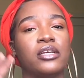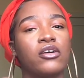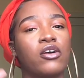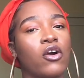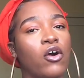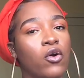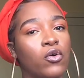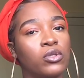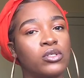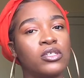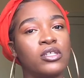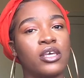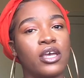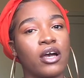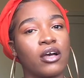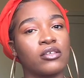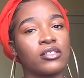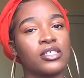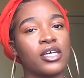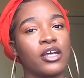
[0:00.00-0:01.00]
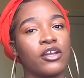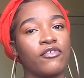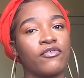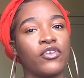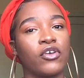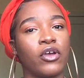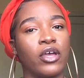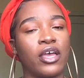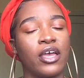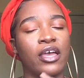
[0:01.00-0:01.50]
coat the outside of
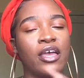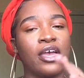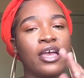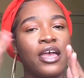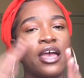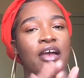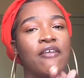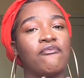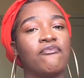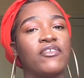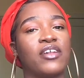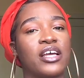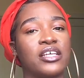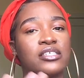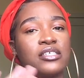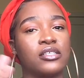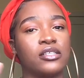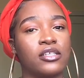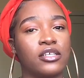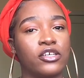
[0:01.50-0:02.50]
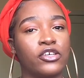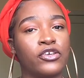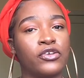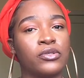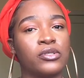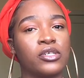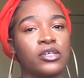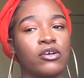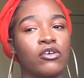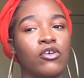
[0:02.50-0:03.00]
your hair and flatten the
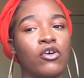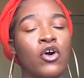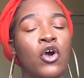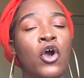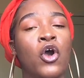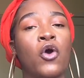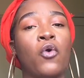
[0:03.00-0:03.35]
cuticle,